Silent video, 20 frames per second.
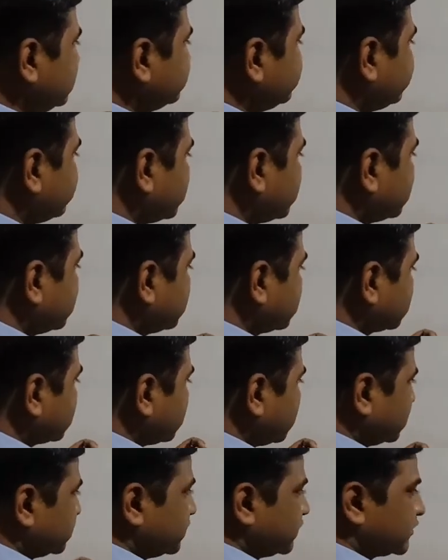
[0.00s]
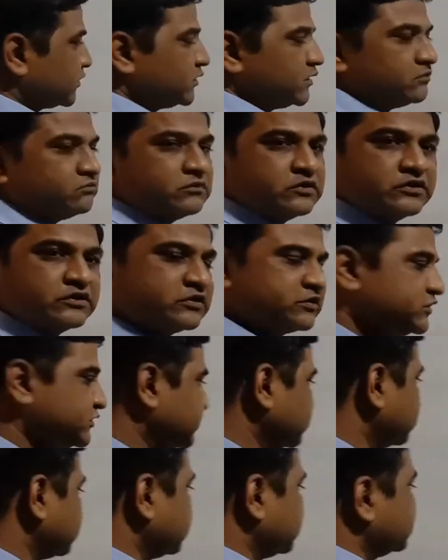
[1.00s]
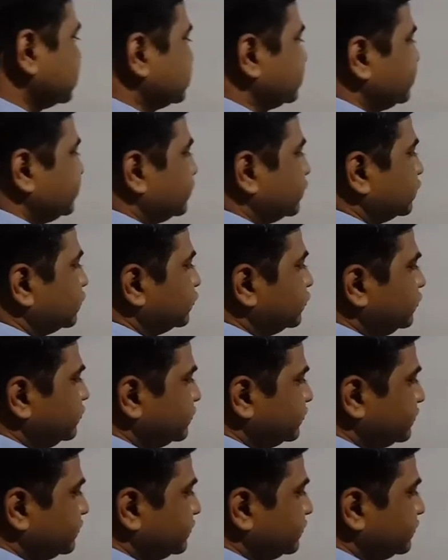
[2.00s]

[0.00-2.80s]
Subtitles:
for other numbers such as 4,